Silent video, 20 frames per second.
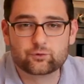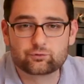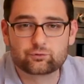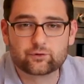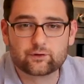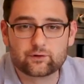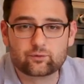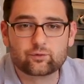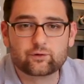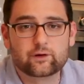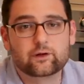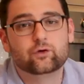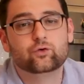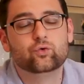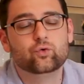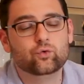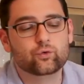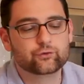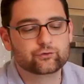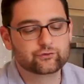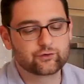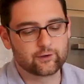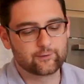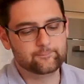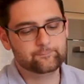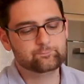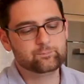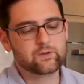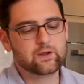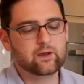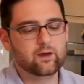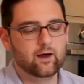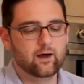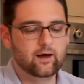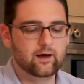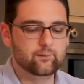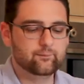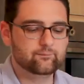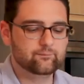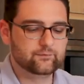was really, really cool. So
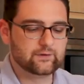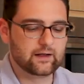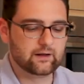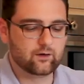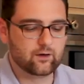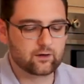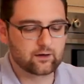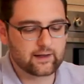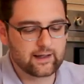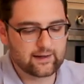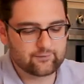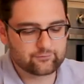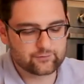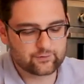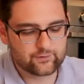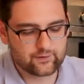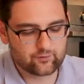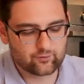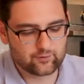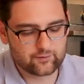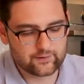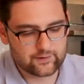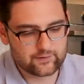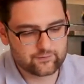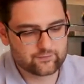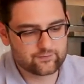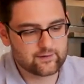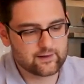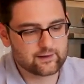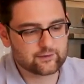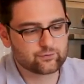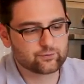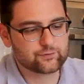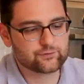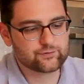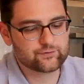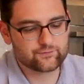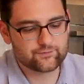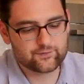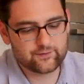um, not long after they released this,
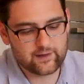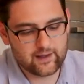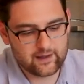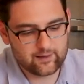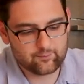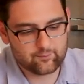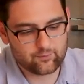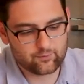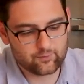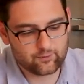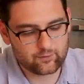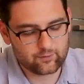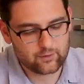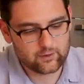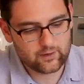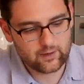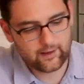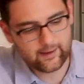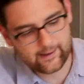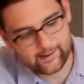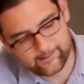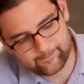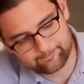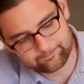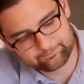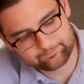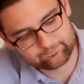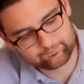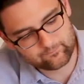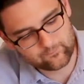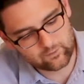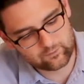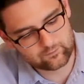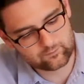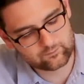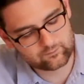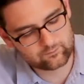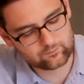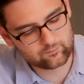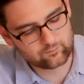which is the Ember um,
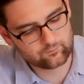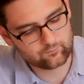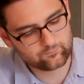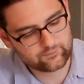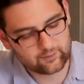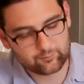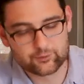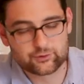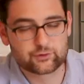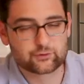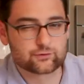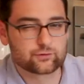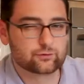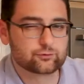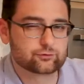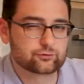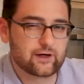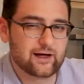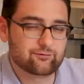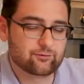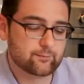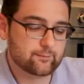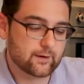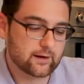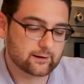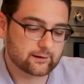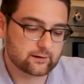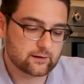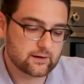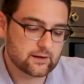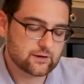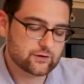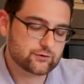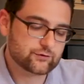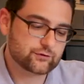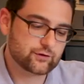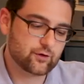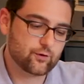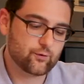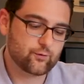temperature controlled travel mug.
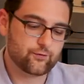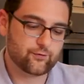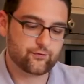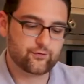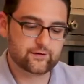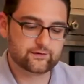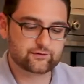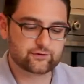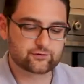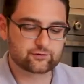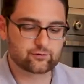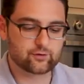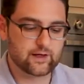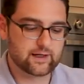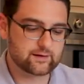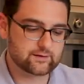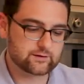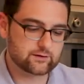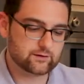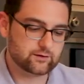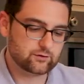So this is great.